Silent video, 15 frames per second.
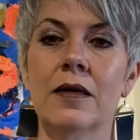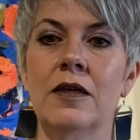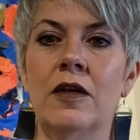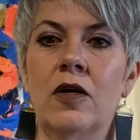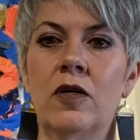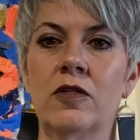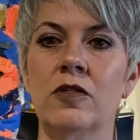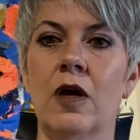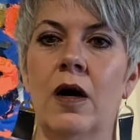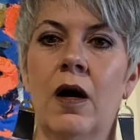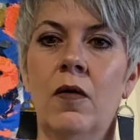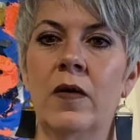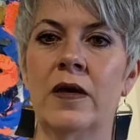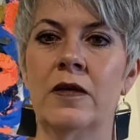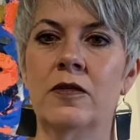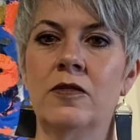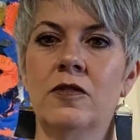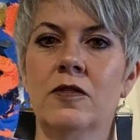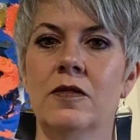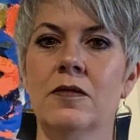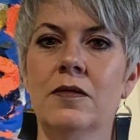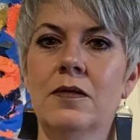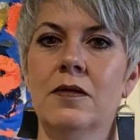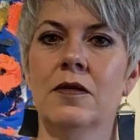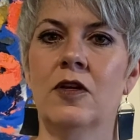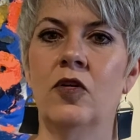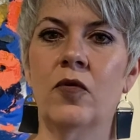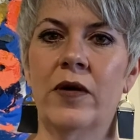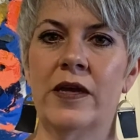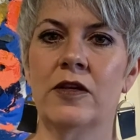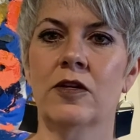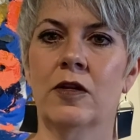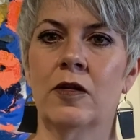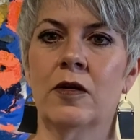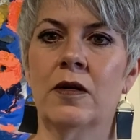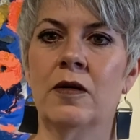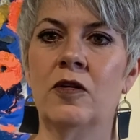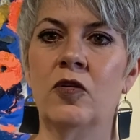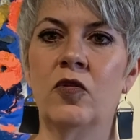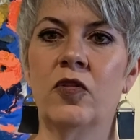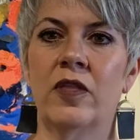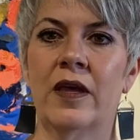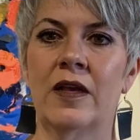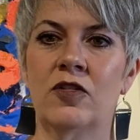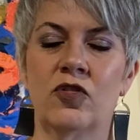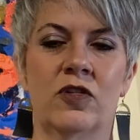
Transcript: You know, it's always great to learn new things.